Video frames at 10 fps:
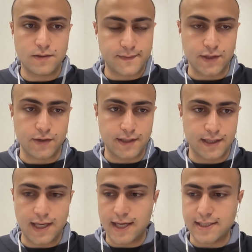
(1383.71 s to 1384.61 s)
So the
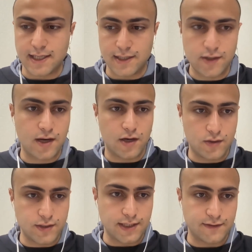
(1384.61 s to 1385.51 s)
thing is that you can
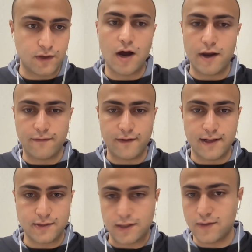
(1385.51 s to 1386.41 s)
use this for audio
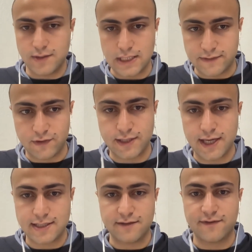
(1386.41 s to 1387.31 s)
files. You can use this for
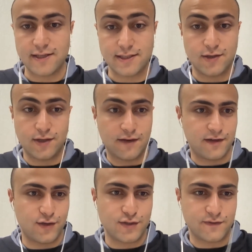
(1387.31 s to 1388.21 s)
TXT files. You can
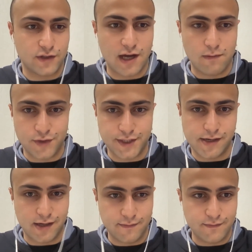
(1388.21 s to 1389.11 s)
even use it for tabular
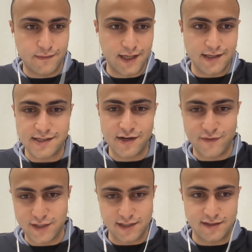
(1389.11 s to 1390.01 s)
data, like instead of
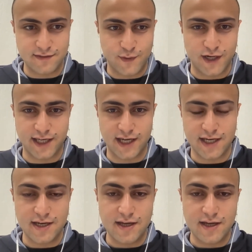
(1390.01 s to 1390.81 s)
using Parquet.